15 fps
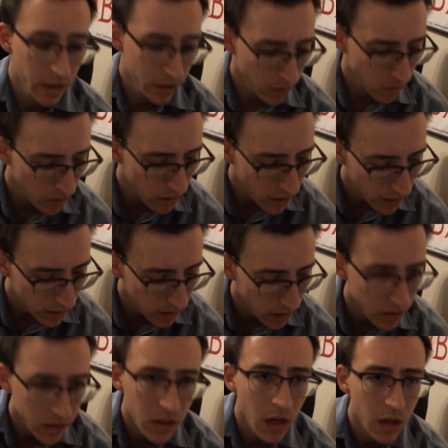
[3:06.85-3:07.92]
You know what? That's
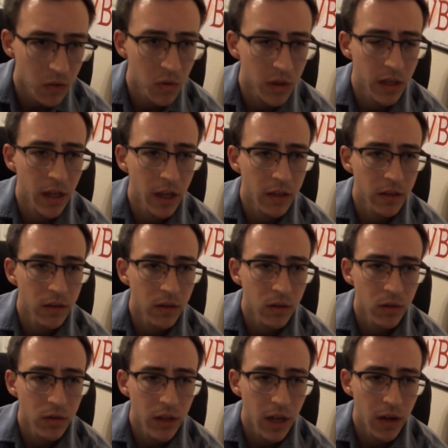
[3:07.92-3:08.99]
actually not a quick cast, so
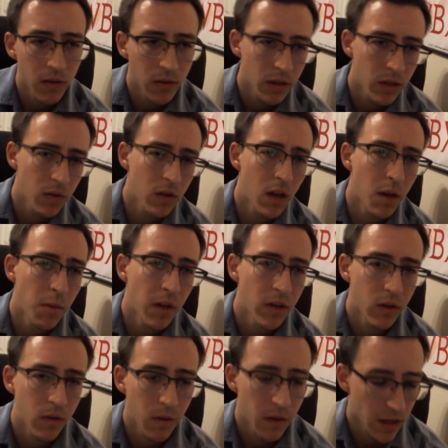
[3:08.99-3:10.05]
you can't really do a combat
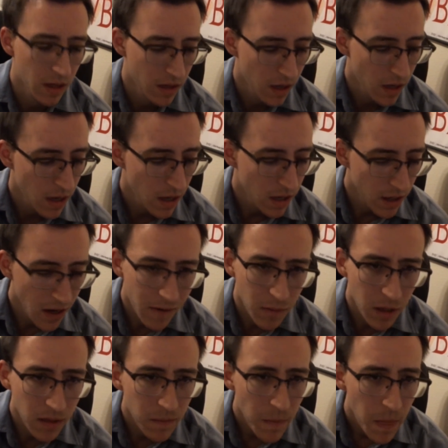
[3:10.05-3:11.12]
trick with that. Never
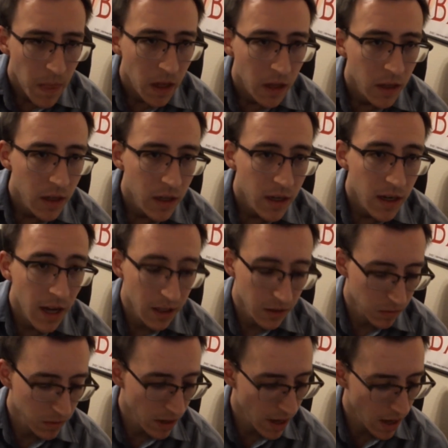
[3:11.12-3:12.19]
mind. Next
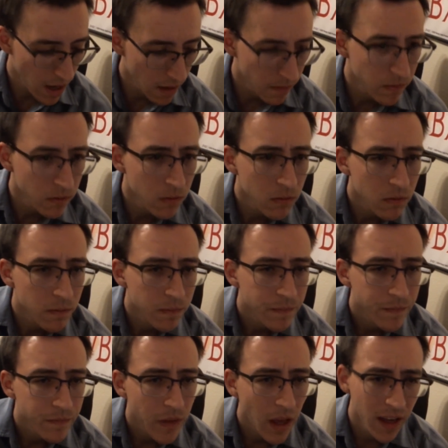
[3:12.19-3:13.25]
we have
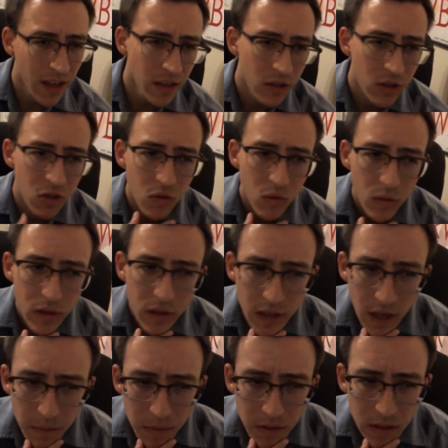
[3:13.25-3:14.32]
I guess Jewel
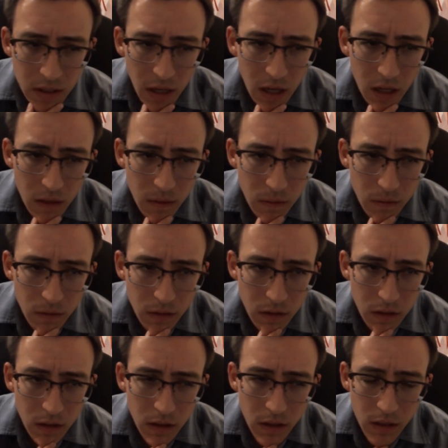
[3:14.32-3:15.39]
Step is kind of
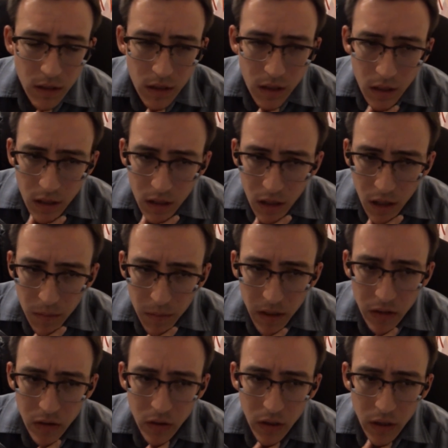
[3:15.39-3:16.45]
a combat
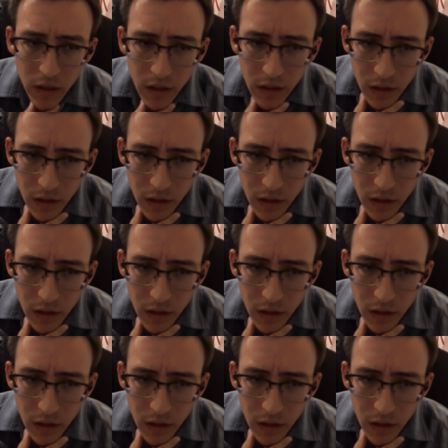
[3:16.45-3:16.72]
trick.